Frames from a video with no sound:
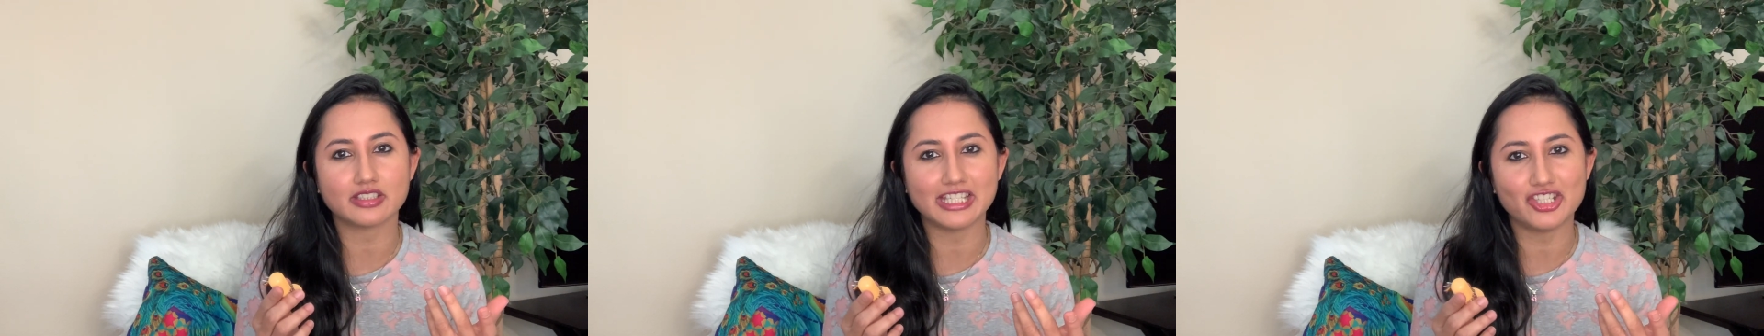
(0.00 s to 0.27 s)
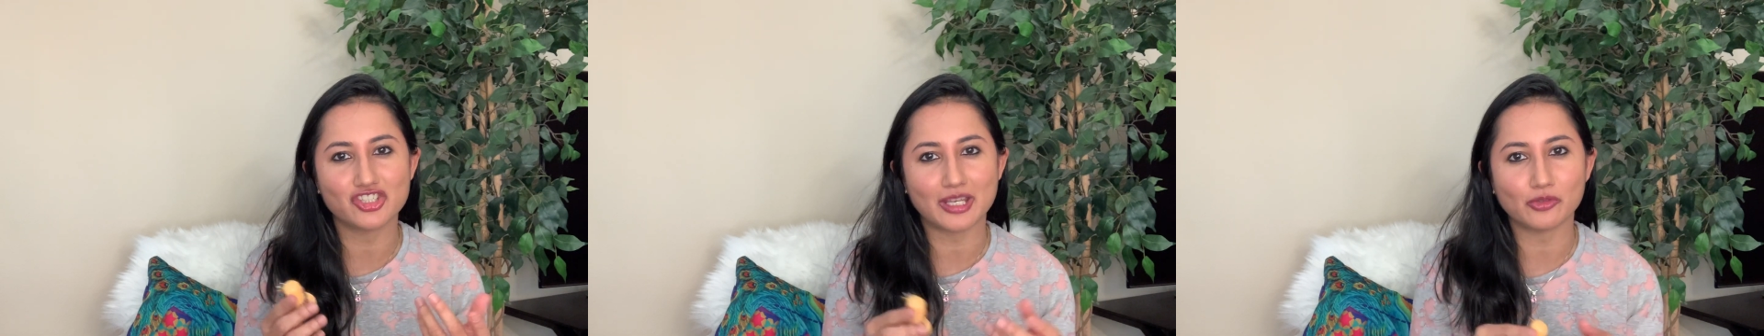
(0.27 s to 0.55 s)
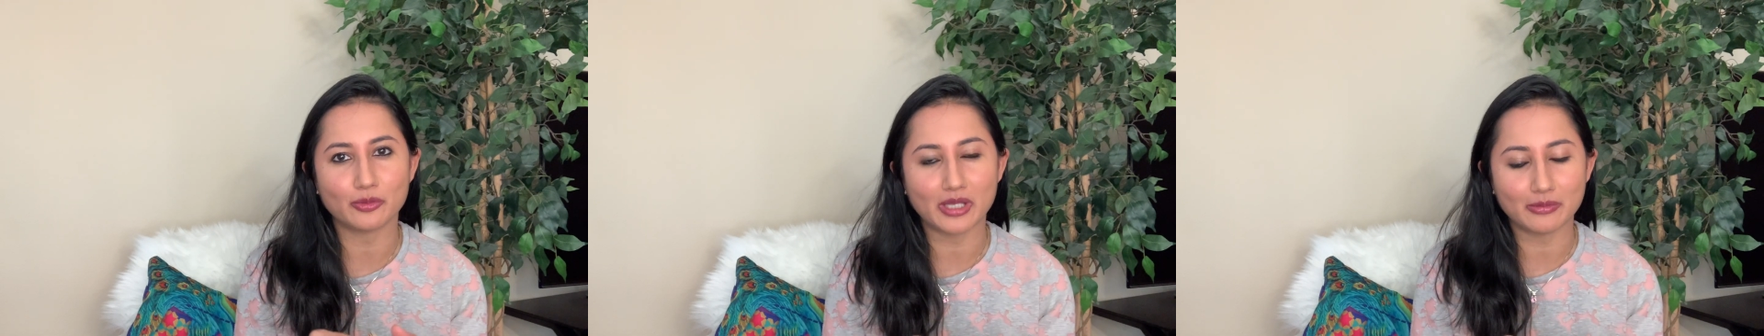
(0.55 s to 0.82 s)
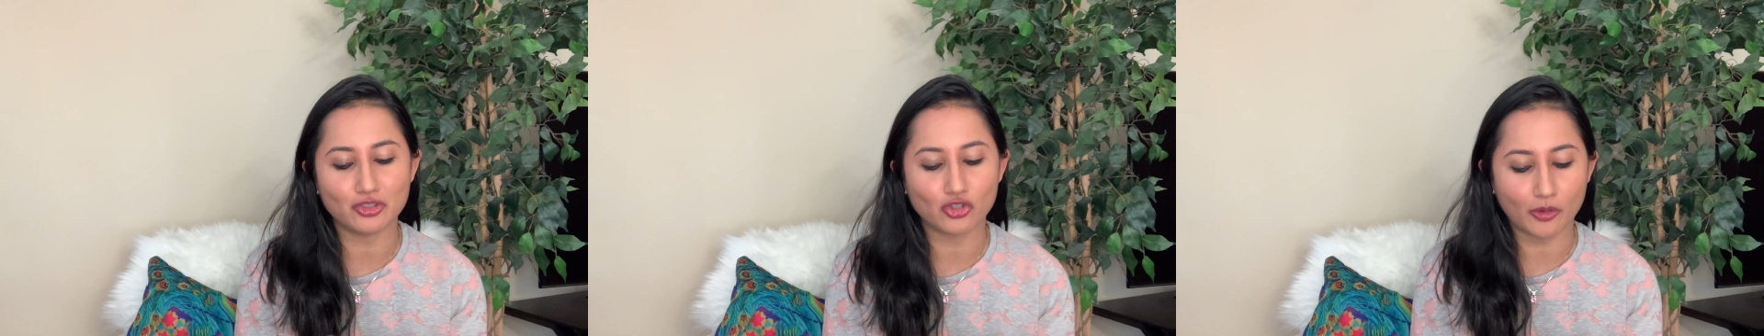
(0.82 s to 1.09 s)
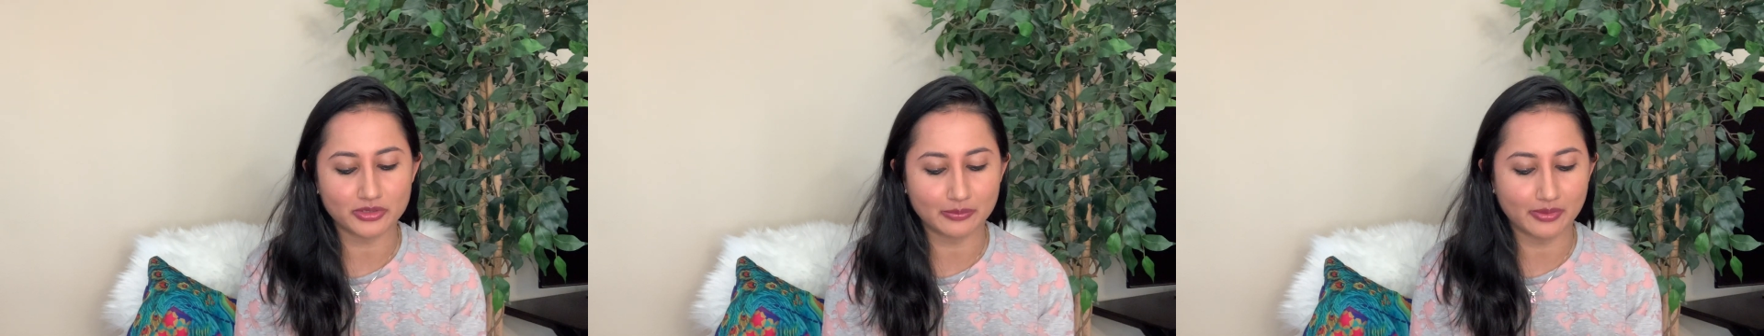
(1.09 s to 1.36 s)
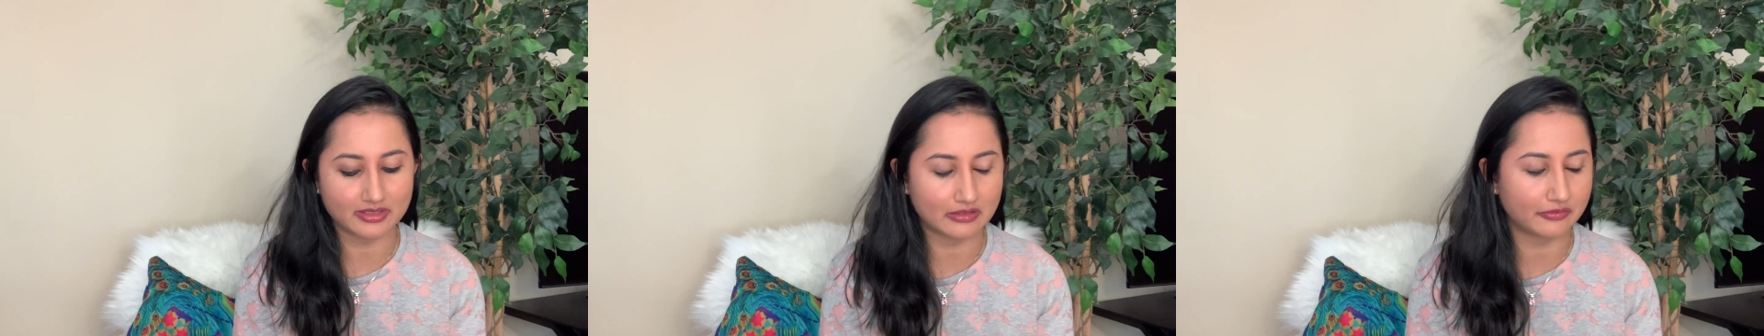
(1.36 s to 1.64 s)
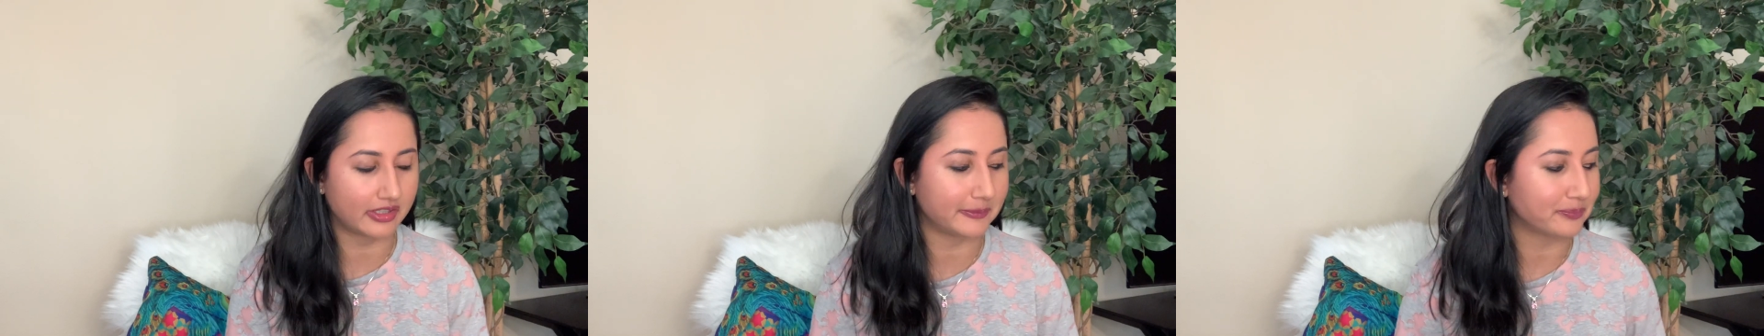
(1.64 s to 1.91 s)
it each time your baby drops the
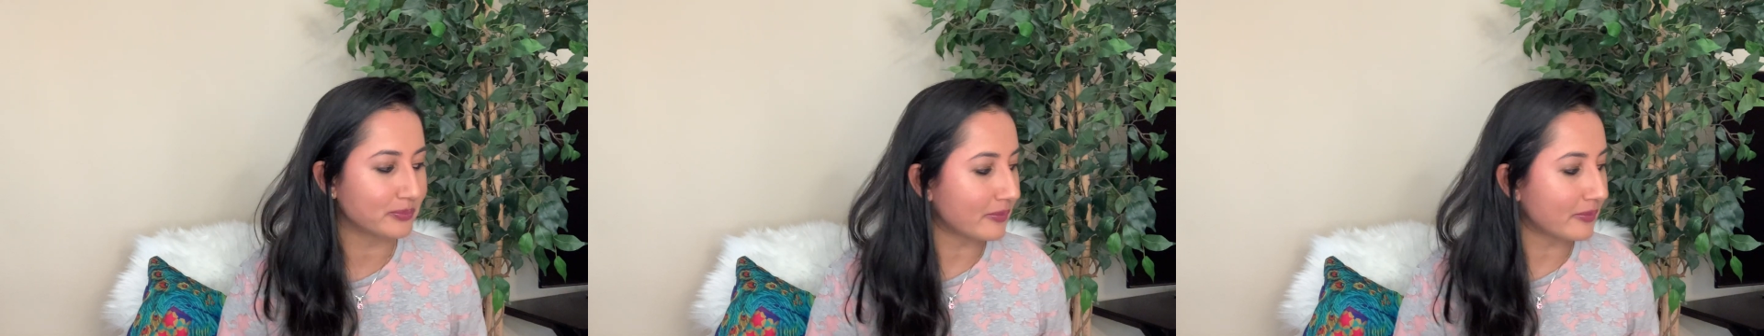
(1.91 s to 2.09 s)
pacifier.